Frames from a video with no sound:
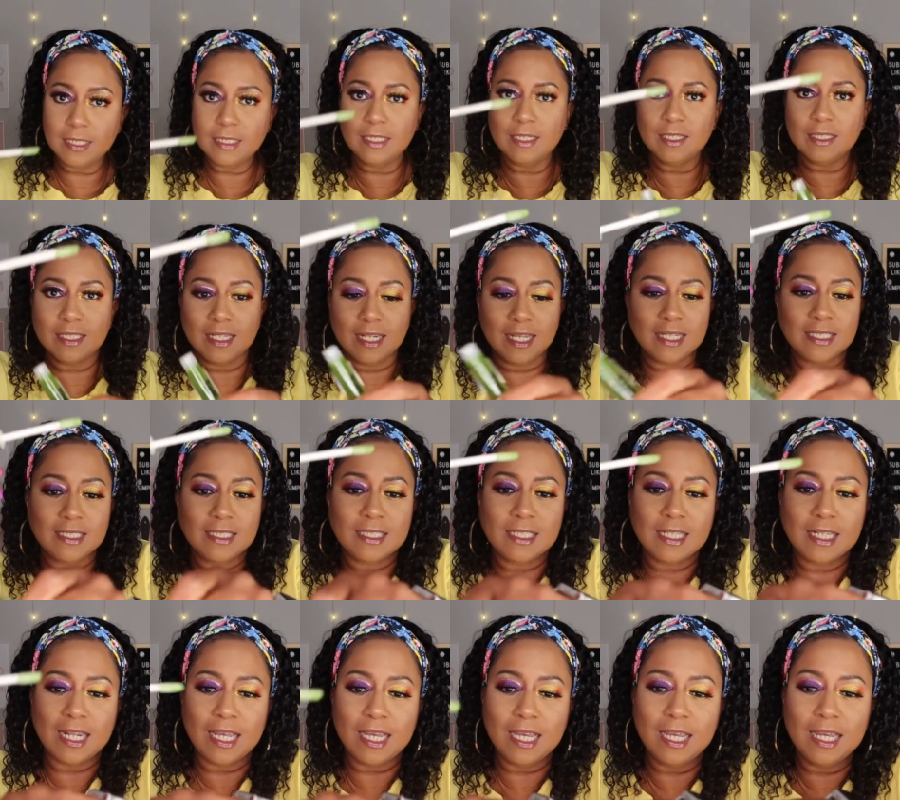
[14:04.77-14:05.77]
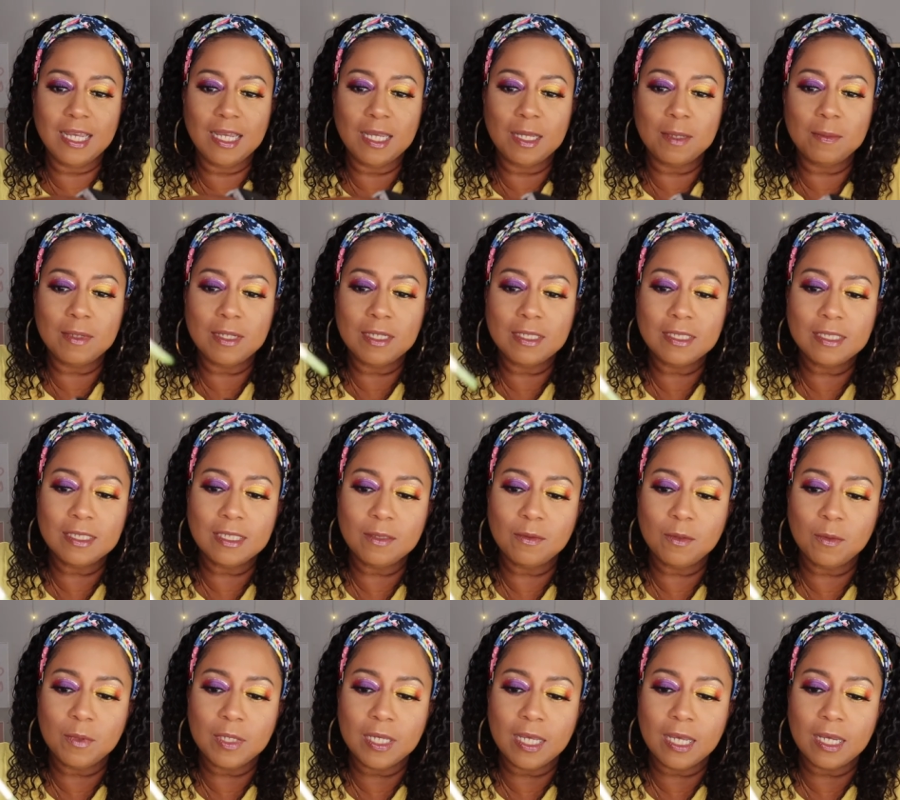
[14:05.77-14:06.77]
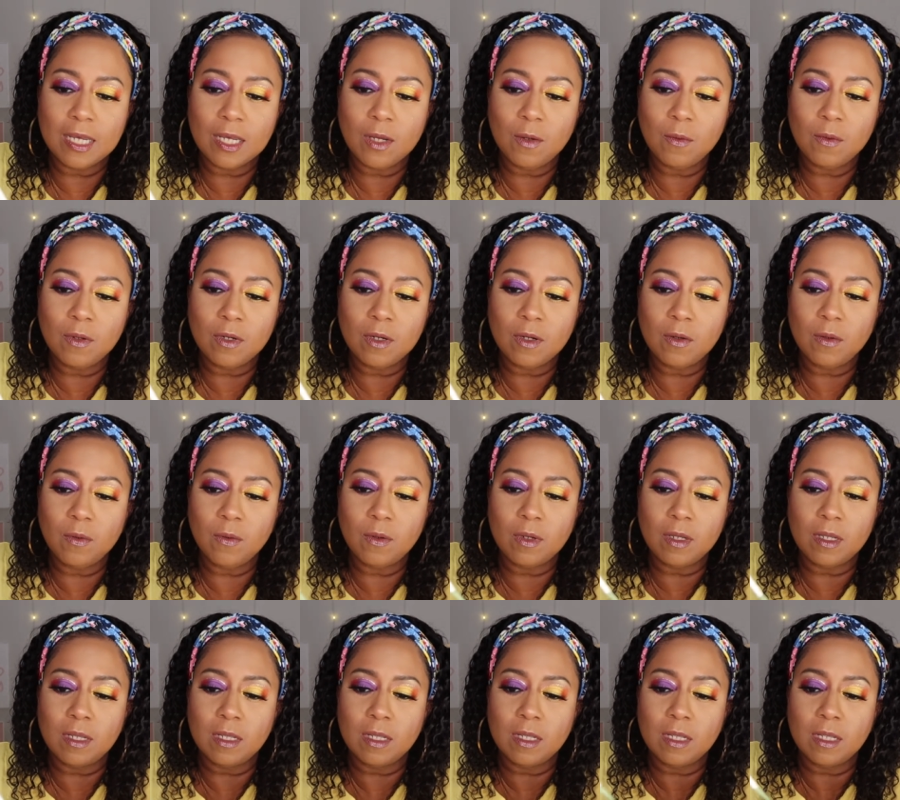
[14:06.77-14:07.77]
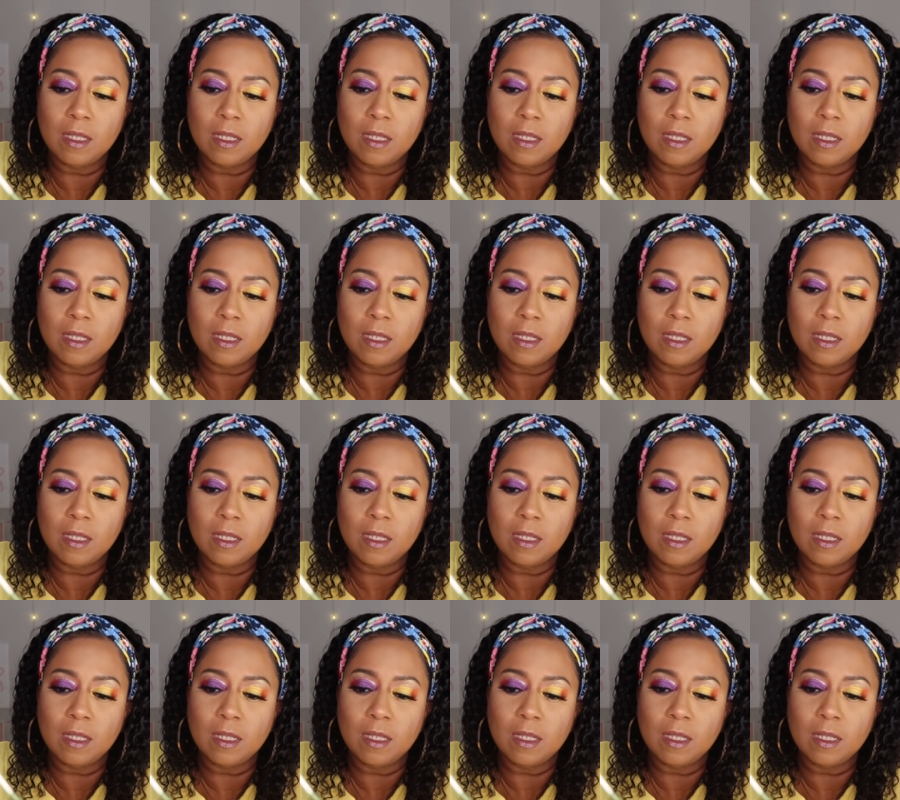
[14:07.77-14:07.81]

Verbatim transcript: this looks like slime. Let's see what we got going on.